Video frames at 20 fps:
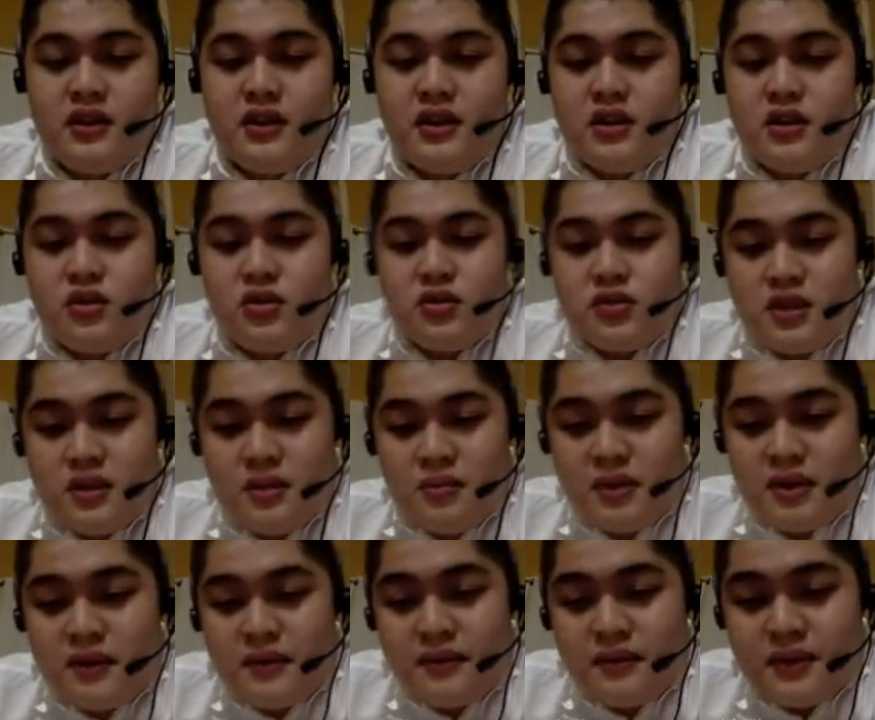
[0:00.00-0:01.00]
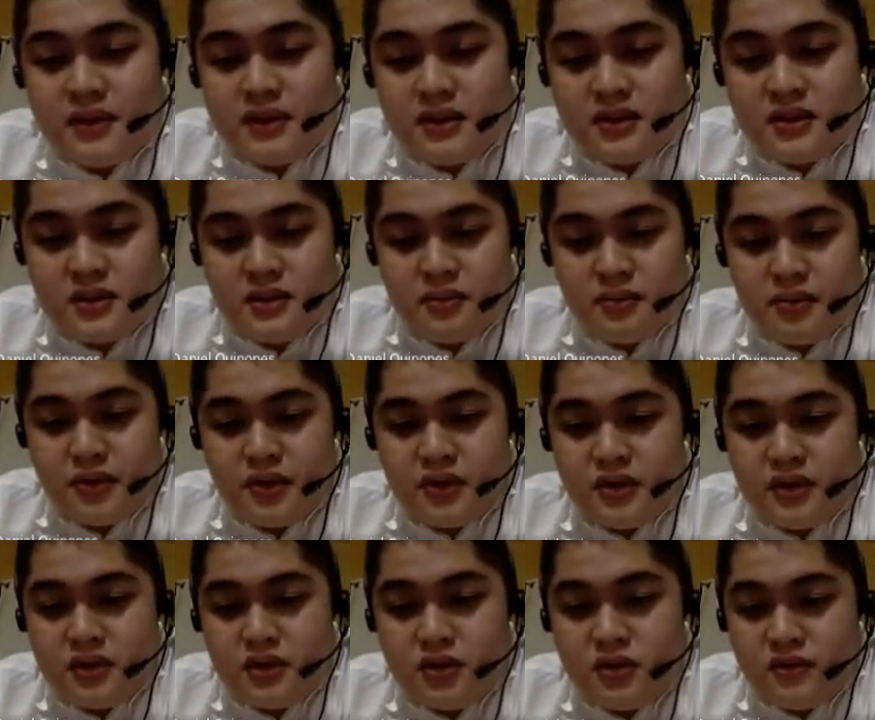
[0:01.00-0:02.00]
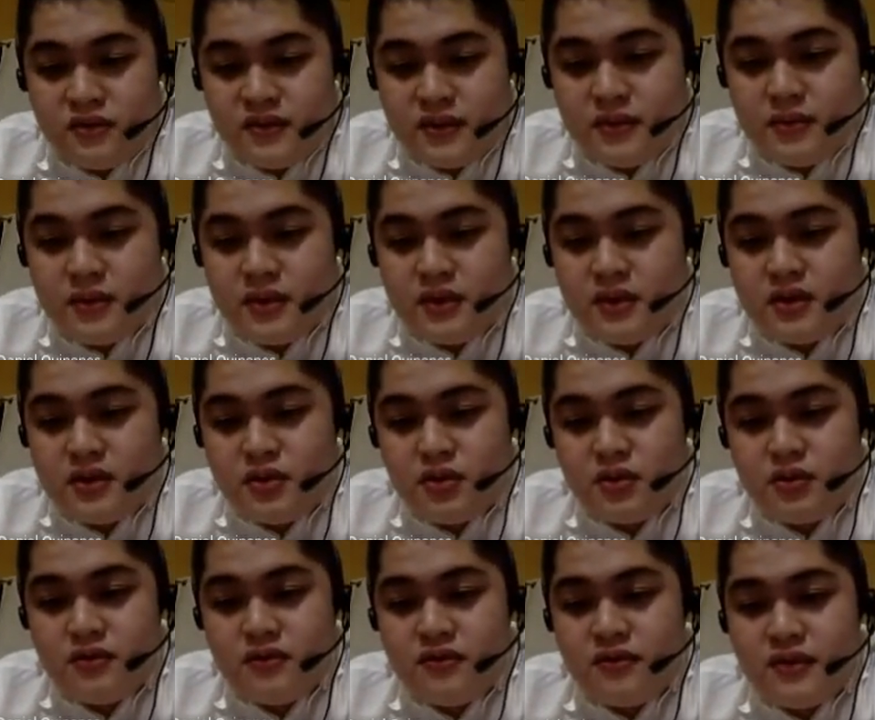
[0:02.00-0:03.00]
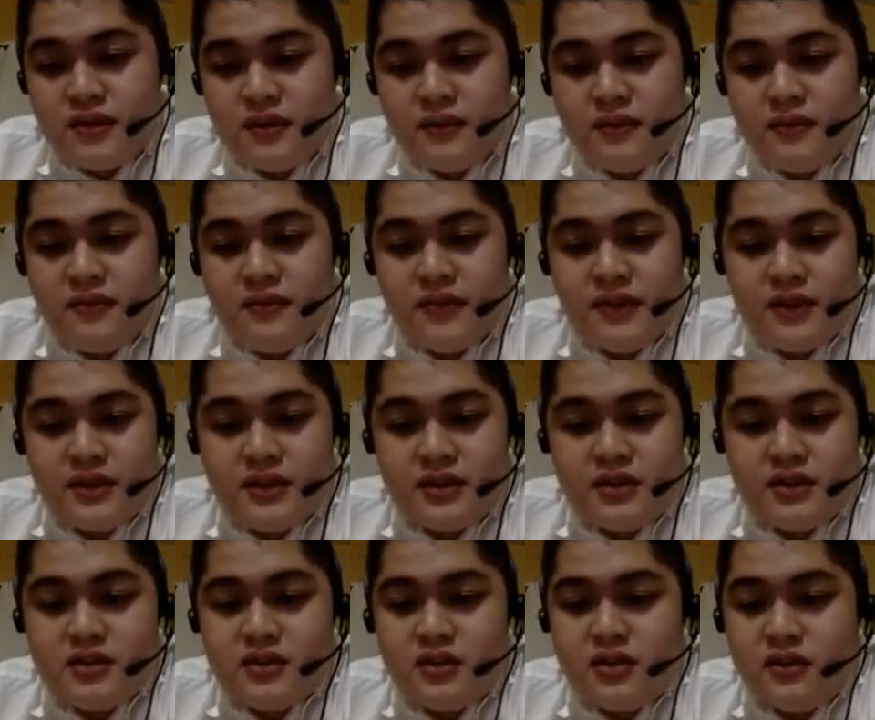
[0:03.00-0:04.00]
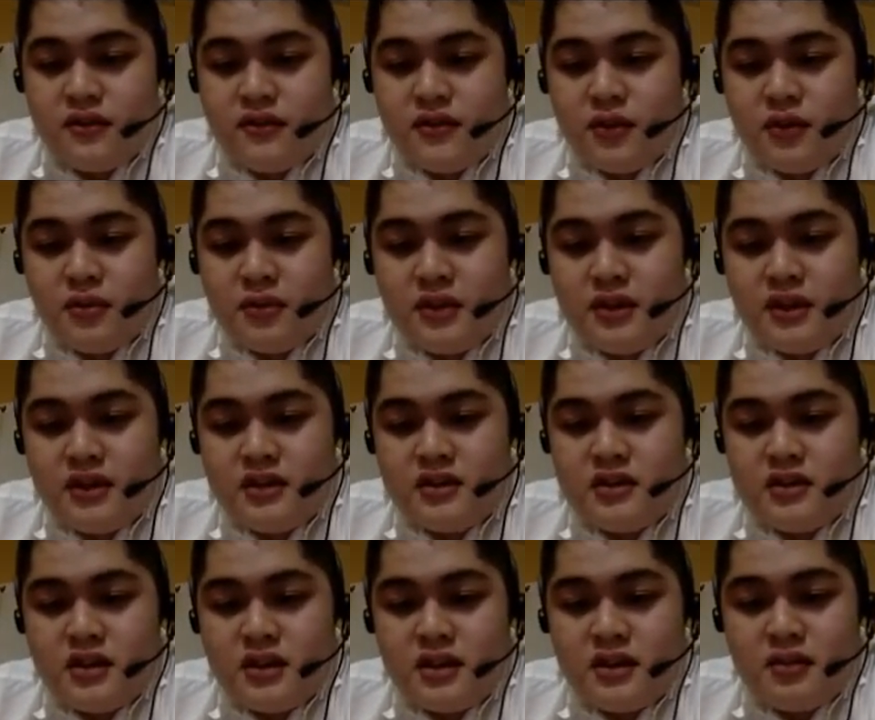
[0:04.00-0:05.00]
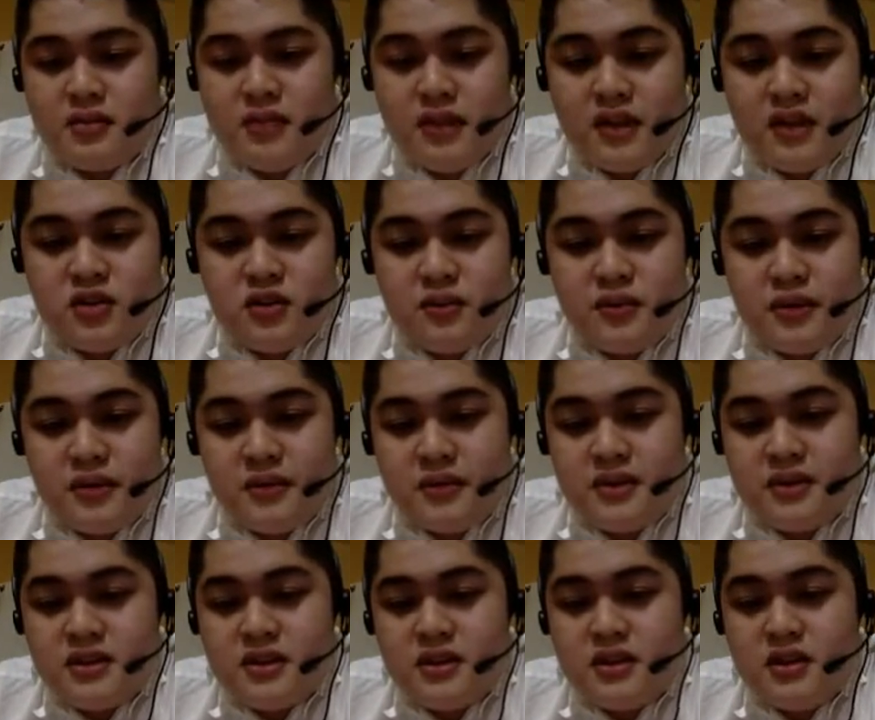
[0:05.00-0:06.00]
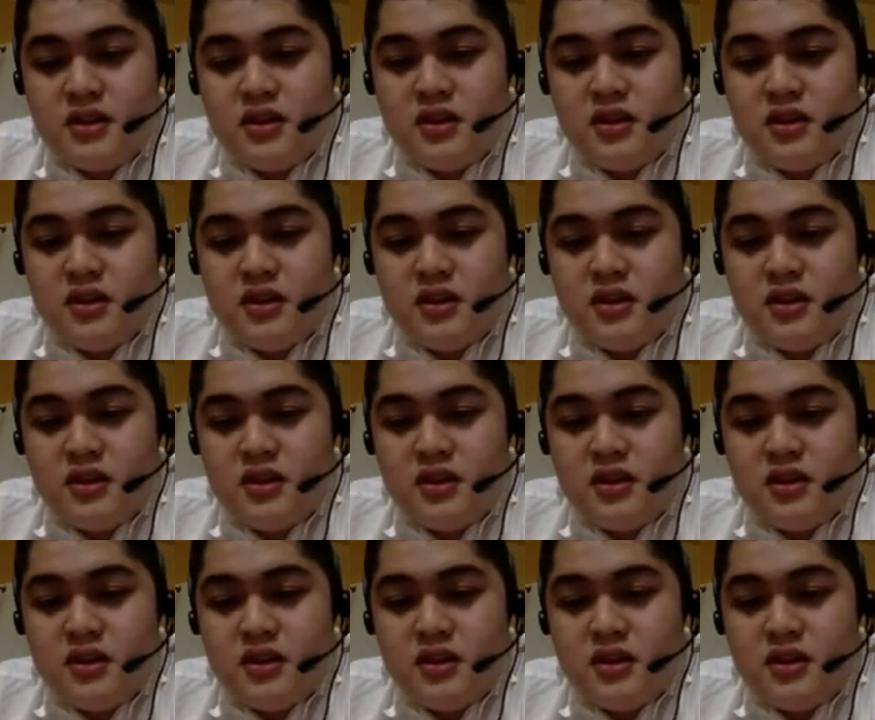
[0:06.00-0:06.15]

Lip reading: To sum up, it is important to free motherhood from fetters of dominance and male supremacy